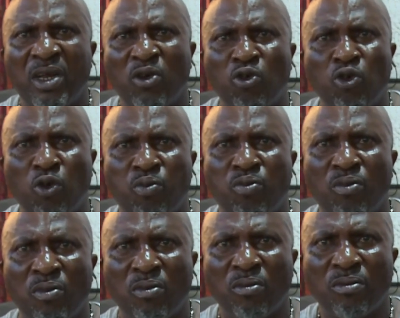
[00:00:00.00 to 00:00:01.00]
room.
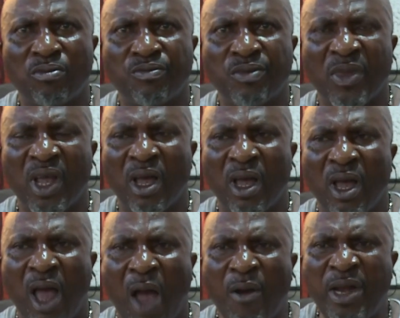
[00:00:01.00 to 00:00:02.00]

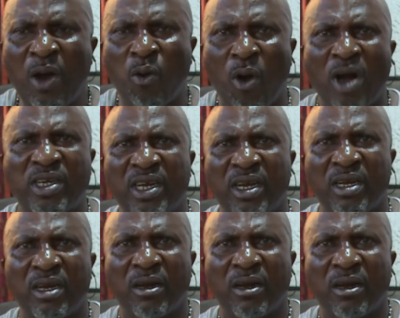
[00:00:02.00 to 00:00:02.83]
And when they walked in,